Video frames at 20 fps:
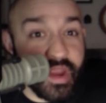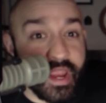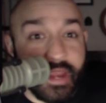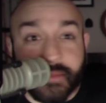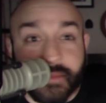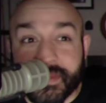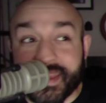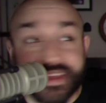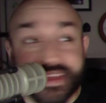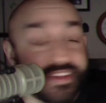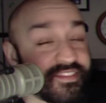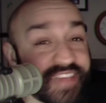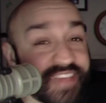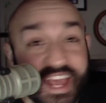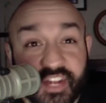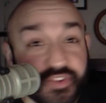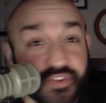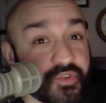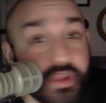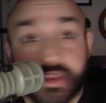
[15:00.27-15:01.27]
because that
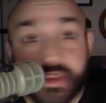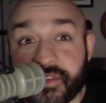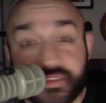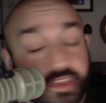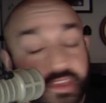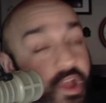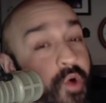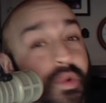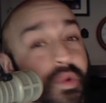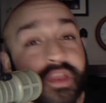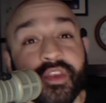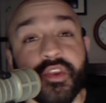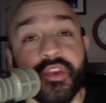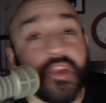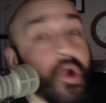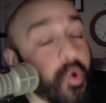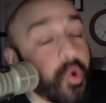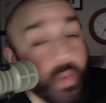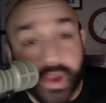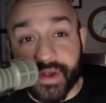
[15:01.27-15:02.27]
train isn't going
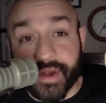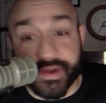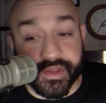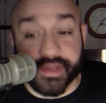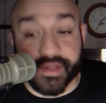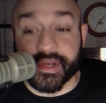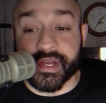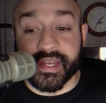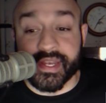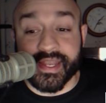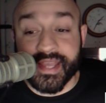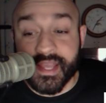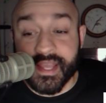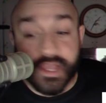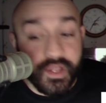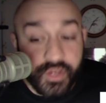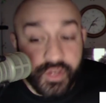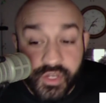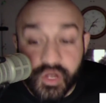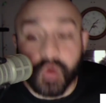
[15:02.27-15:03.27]
nowhere good,
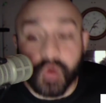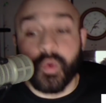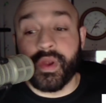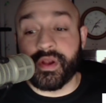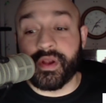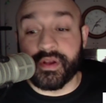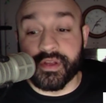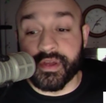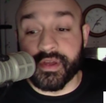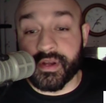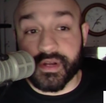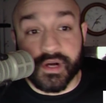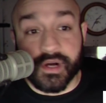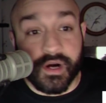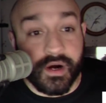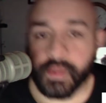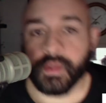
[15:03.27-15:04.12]
nowhere good at all.